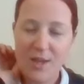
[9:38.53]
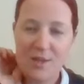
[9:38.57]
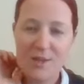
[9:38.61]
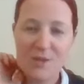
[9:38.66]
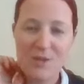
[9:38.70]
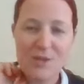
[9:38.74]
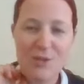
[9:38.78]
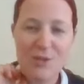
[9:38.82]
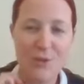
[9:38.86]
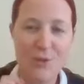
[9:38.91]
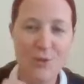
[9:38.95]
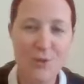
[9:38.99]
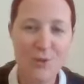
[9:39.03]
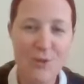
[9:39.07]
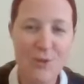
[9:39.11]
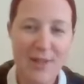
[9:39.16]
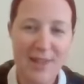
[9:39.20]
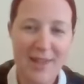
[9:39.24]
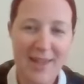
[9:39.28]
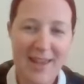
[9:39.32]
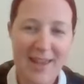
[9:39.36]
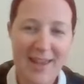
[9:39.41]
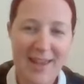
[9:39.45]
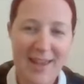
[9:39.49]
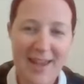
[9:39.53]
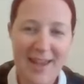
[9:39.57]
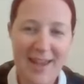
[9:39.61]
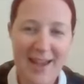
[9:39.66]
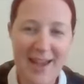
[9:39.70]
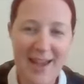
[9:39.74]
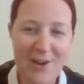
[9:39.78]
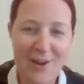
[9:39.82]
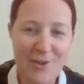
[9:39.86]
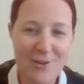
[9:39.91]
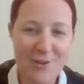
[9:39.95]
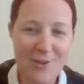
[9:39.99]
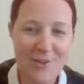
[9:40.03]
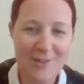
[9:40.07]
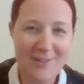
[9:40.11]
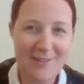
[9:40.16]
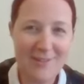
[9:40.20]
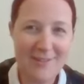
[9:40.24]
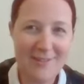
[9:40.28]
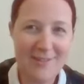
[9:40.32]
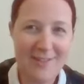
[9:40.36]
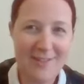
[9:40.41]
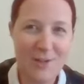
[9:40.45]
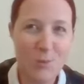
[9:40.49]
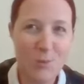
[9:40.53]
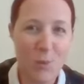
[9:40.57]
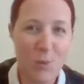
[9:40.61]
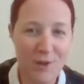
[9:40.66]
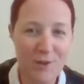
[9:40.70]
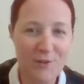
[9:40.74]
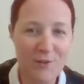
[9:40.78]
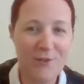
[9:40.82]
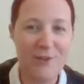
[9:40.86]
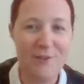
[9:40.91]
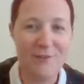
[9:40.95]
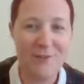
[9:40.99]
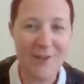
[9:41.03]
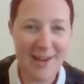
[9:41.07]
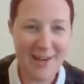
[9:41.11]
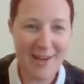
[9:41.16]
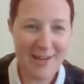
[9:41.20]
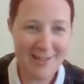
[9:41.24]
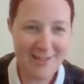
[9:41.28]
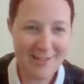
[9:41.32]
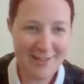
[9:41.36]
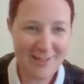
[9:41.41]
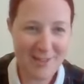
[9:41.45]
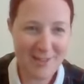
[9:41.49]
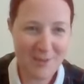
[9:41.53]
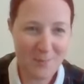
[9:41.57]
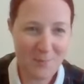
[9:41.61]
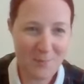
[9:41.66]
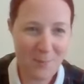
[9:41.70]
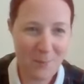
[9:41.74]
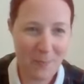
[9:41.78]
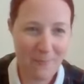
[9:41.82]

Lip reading: So I did One for Events,